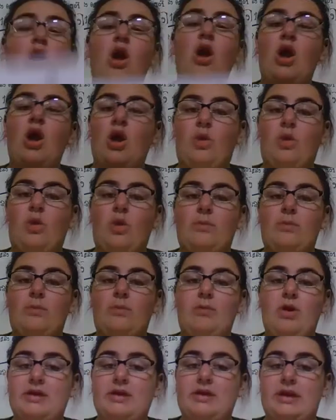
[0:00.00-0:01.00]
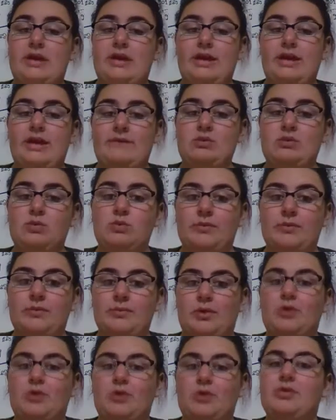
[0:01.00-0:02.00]
Or both, if you work with
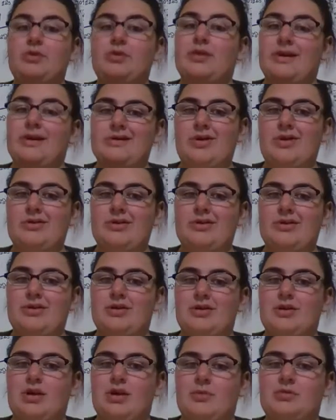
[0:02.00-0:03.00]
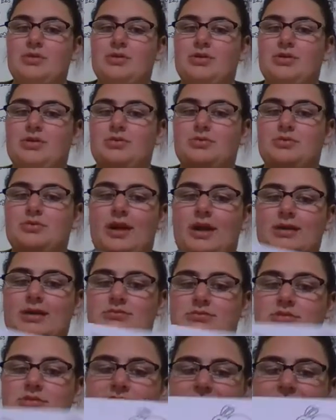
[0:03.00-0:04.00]
both. I know there are a couple of you that
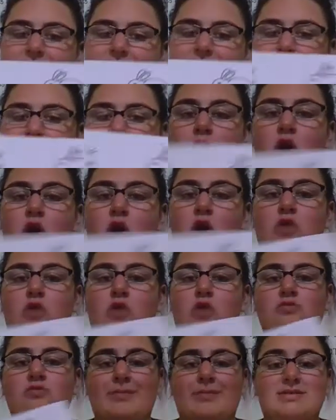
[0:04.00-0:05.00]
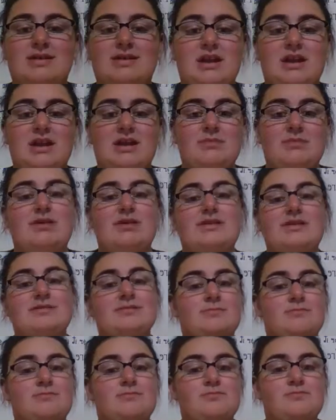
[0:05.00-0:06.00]
consider rabbits and guinea pigs
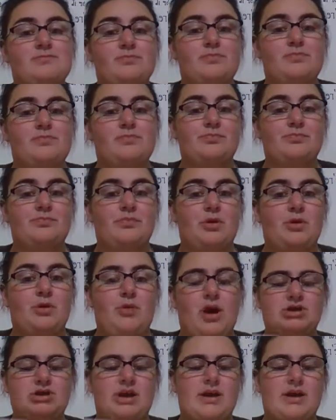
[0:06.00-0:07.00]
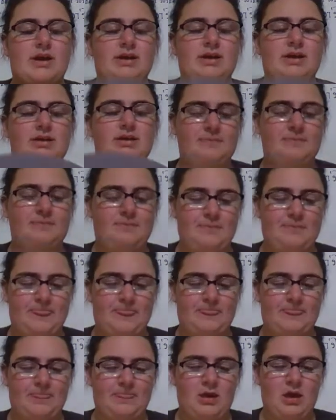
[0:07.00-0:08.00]
your project.
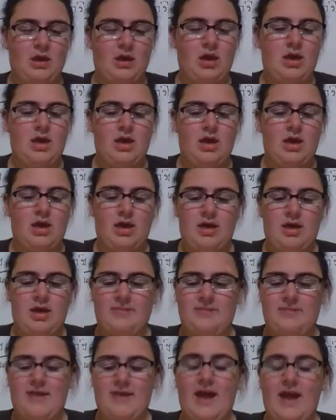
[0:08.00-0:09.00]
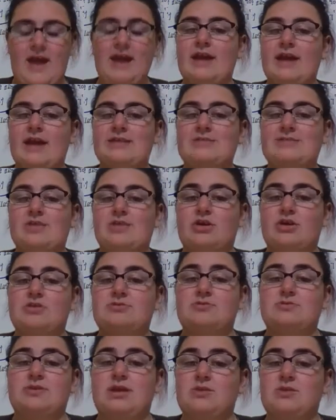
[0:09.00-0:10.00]
Then, as long as you
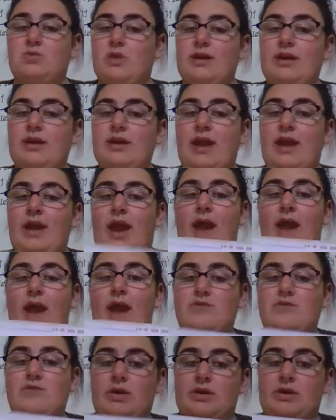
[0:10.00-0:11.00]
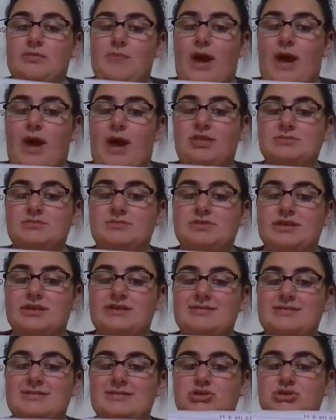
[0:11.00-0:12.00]
did one, everyone in my club
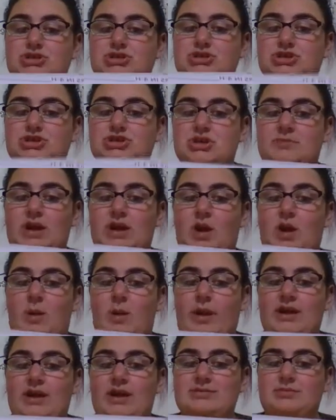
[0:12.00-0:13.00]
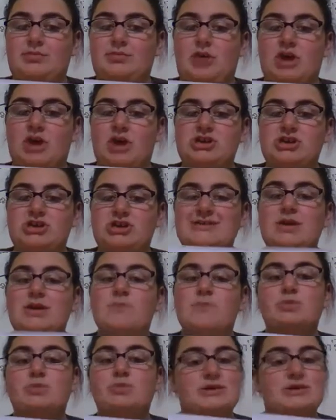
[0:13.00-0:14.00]
did, so it should be going in as a project,
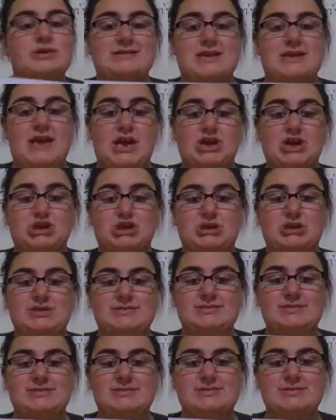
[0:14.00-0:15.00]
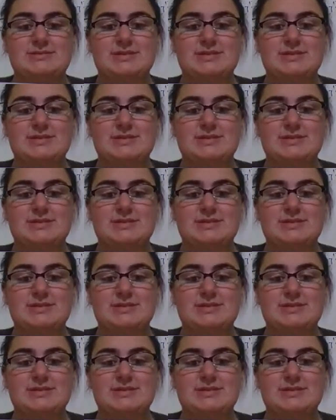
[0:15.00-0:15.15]
presentations.